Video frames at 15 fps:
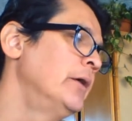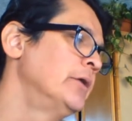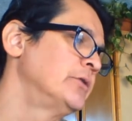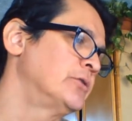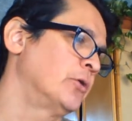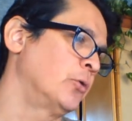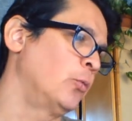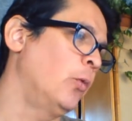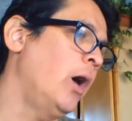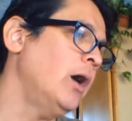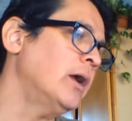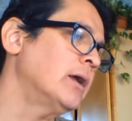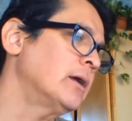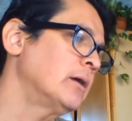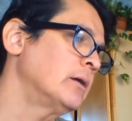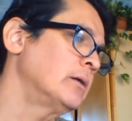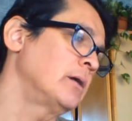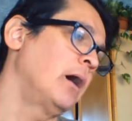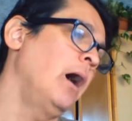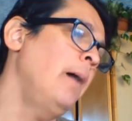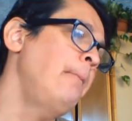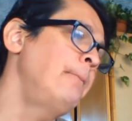Toad walked
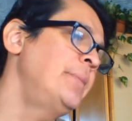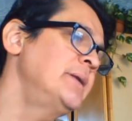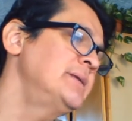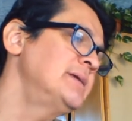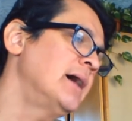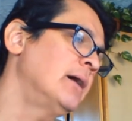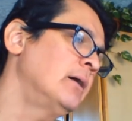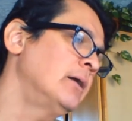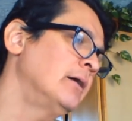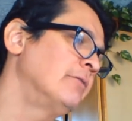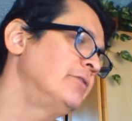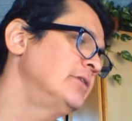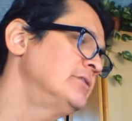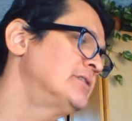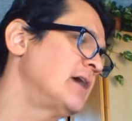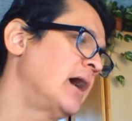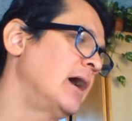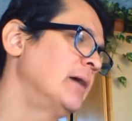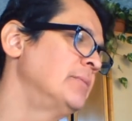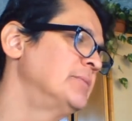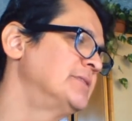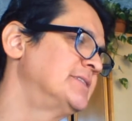up and down a few
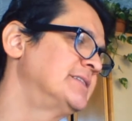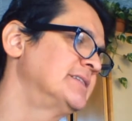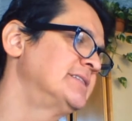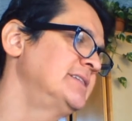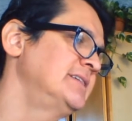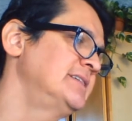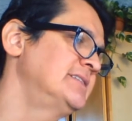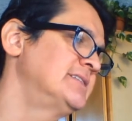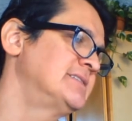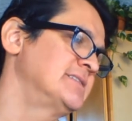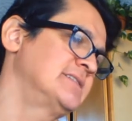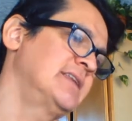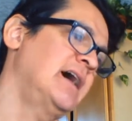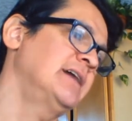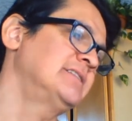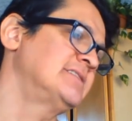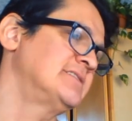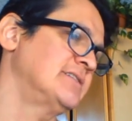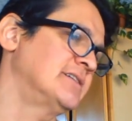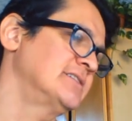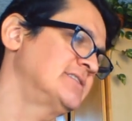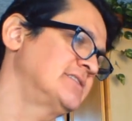times. The seeds did not
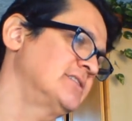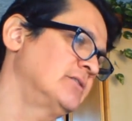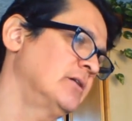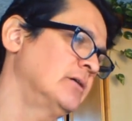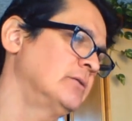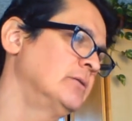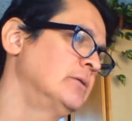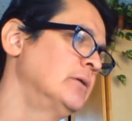start to grow.